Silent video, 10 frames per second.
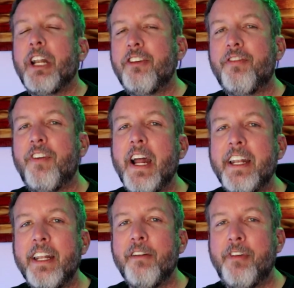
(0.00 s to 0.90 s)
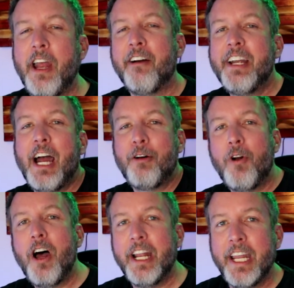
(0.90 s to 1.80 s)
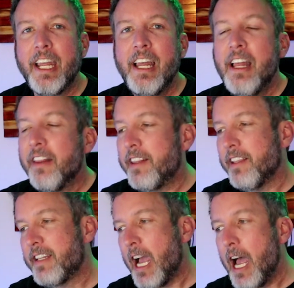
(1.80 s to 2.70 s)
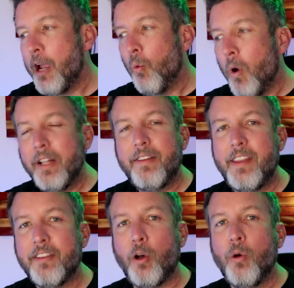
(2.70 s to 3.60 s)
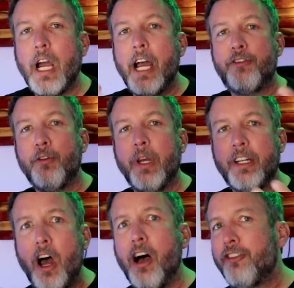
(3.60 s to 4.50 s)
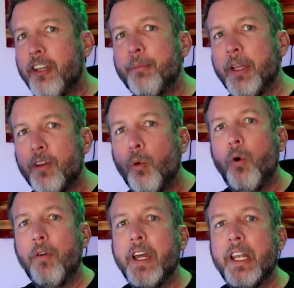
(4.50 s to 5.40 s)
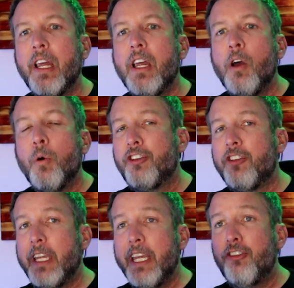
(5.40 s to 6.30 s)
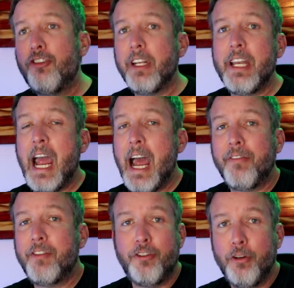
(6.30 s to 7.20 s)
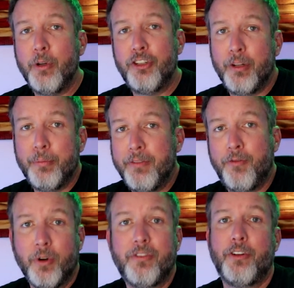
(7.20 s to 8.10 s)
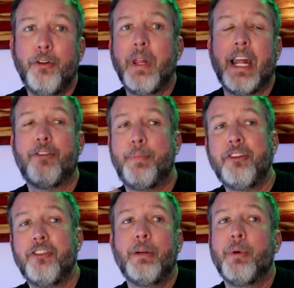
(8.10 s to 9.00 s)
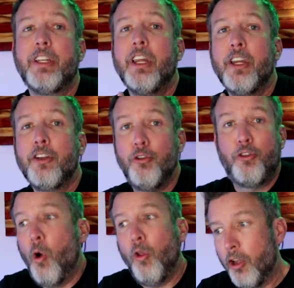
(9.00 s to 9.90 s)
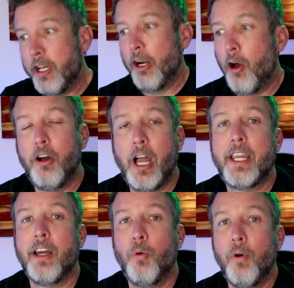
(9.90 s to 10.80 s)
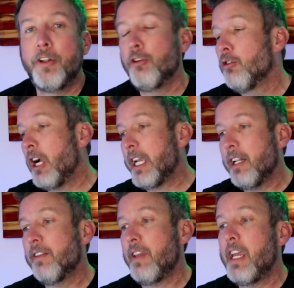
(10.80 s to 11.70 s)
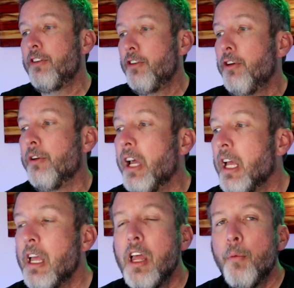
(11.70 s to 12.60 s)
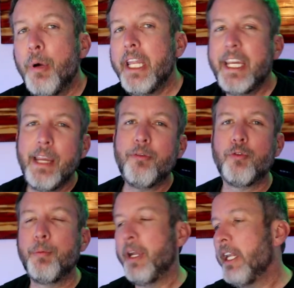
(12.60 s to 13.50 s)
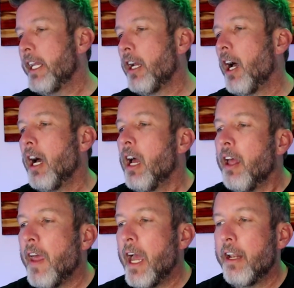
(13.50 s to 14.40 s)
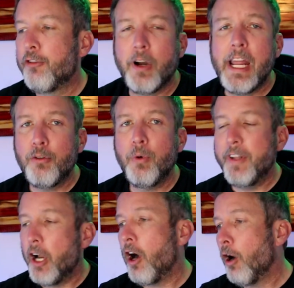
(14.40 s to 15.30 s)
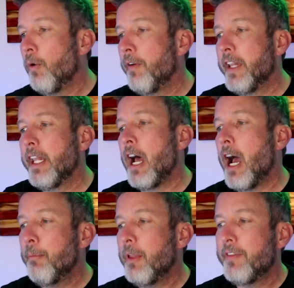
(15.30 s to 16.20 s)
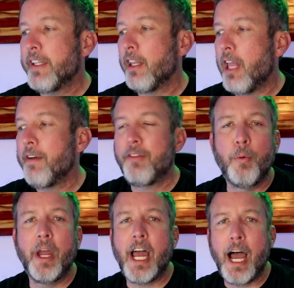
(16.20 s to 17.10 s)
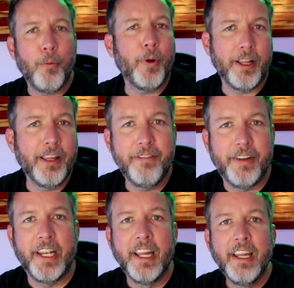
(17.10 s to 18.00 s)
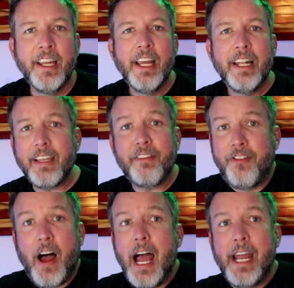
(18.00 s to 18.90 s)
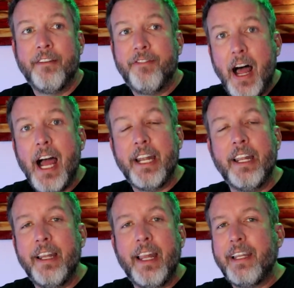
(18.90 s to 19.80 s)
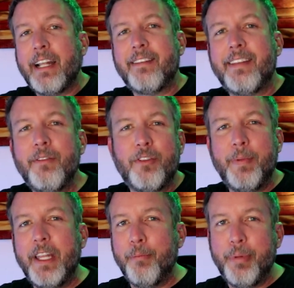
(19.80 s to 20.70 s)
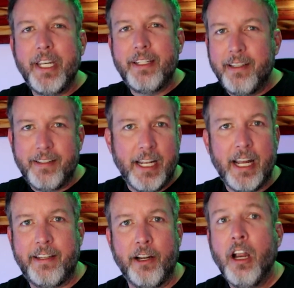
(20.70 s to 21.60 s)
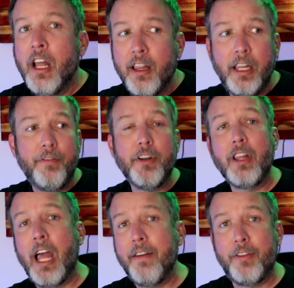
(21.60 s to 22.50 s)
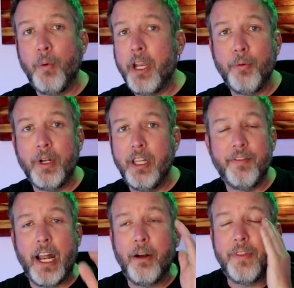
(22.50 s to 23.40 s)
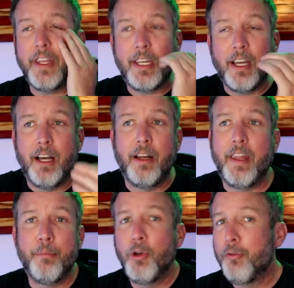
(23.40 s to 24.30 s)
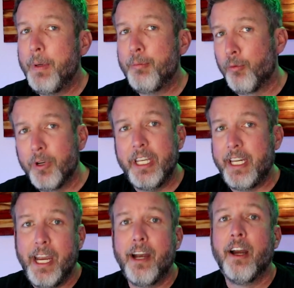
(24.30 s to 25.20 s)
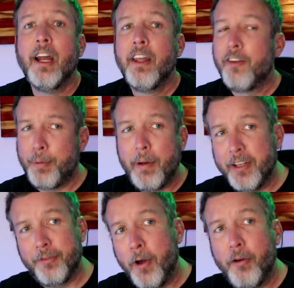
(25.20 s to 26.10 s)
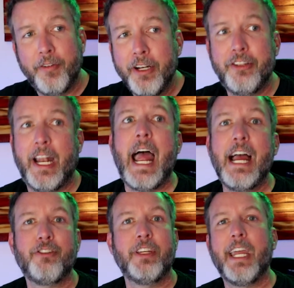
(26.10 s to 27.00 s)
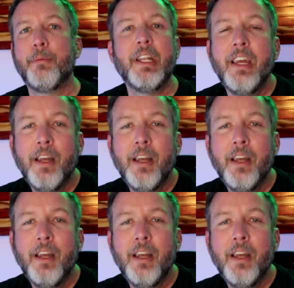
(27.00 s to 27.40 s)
But I just find it very ironic that this guy wants this old guy to acknowledge him as a woman, which he shouldn't have to do. He shouldn't be forced to do that, especially when you don't look at all like a woman. You look like an insane dude. But he keeps repeating that trans women are women and I'm living the life the way I want to live it. It's like, fine, fine. And that seems to be the big disconnect here. Live your life the way you want to live it. I don't think that most people really care. There's probably a small fringe that actually care, but